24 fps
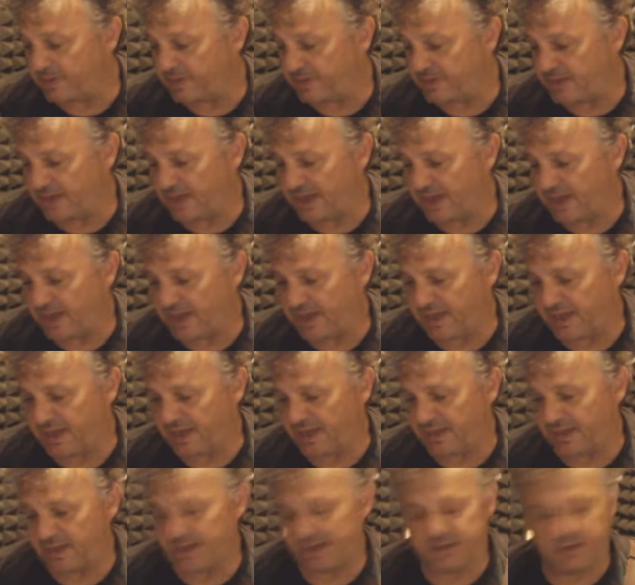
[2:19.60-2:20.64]
bit of delay,
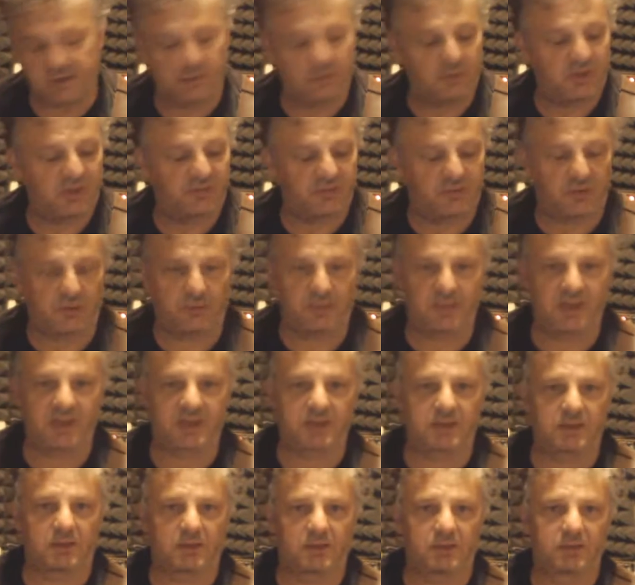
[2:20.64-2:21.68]
and uh, some reverb,
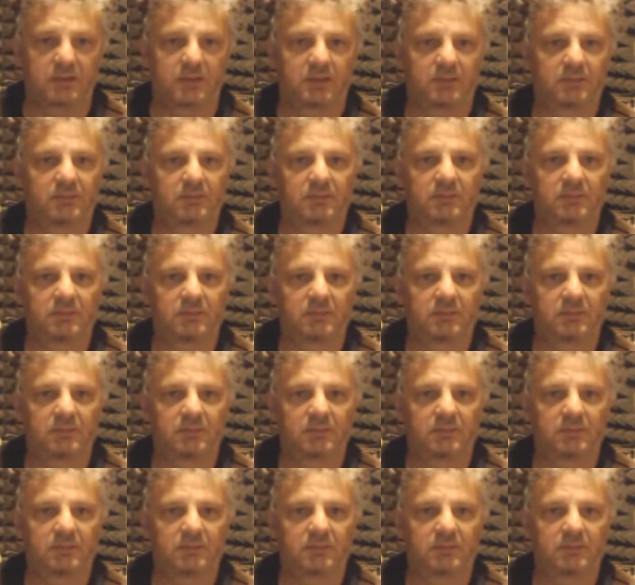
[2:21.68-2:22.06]
that's all.